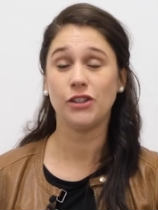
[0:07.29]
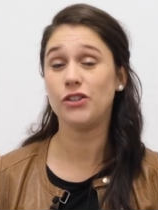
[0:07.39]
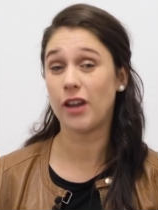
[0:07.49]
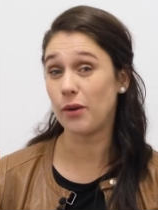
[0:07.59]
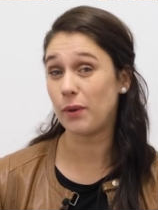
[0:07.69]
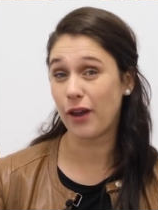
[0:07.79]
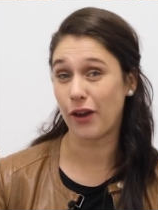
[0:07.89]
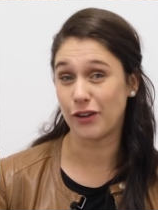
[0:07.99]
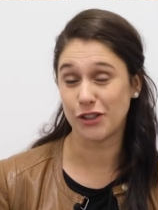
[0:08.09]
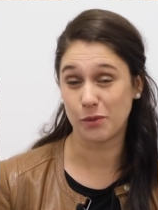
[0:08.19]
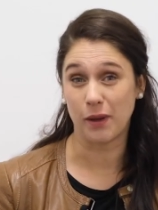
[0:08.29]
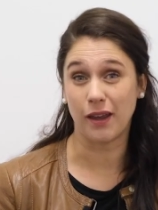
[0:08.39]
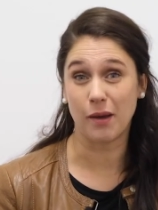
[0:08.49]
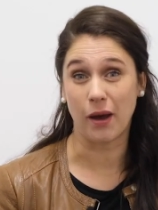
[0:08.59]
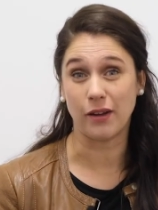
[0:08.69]
Today we're going to
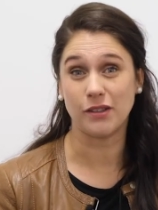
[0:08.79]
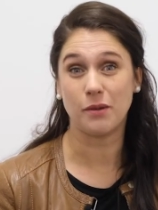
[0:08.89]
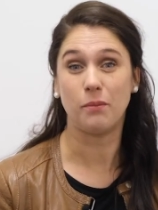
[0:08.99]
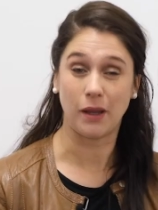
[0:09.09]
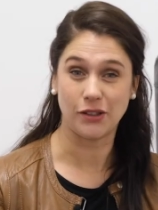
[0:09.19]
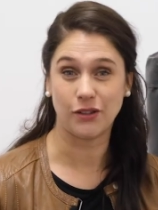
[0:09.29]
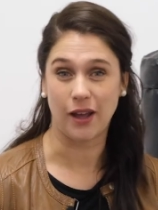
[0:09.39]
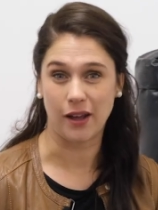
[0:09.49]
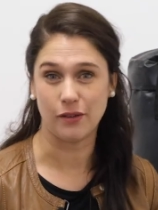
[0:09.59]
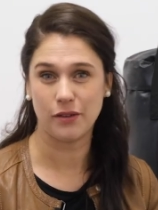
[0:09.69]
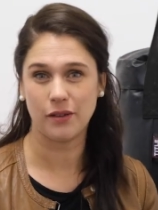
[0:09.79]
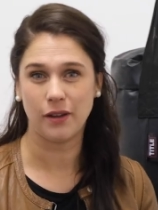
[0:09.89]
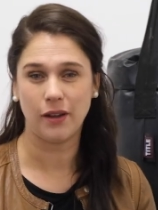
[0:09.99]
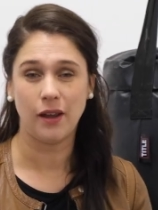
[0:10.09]
speak about mental health.